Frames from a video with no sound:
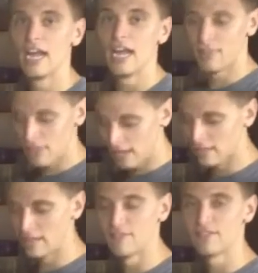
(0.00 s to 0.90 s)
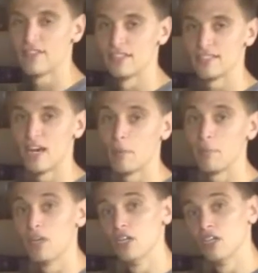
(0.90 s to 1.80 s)
and then lift this up.
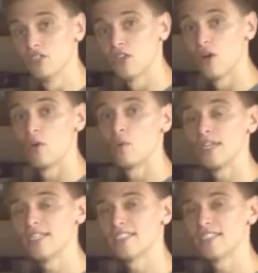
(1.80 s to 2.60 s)
So we